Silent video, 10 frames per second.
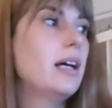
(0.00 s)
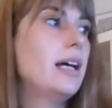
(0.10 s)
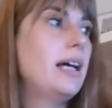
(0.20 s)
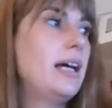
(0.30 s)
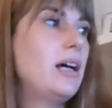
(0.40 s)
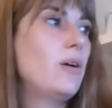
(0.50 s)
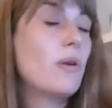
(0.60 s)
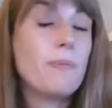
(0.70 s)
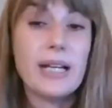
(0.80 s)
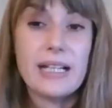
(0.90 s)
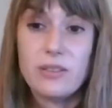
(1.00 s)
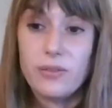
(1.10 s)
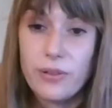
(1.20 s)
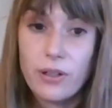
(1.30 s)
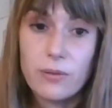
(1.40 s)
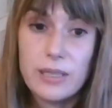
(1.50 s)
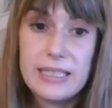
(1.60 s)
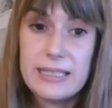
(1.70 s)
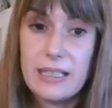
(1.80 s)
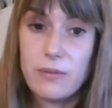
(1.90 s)
Work package 4, which
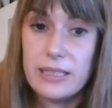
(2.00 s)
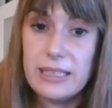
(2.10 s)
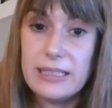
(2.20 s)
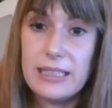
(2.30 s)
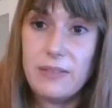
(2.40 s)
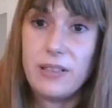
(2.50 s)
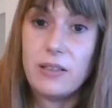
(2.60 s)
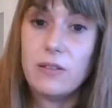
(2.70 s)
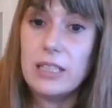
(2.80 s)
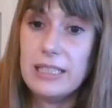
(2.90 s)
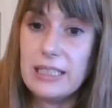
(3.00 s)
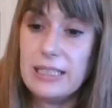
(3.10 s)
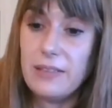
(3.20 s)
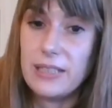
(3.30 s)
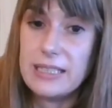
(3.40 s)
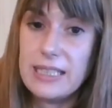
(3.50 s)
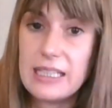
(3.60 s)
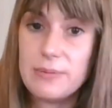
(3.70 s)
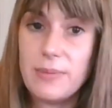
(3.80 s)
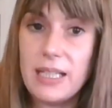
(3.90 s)
is the quantitative and qualitative
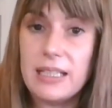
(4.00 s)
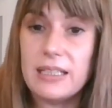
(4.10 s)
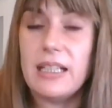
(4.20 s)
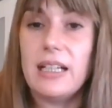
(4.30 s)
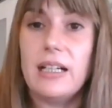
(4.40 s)
assessment.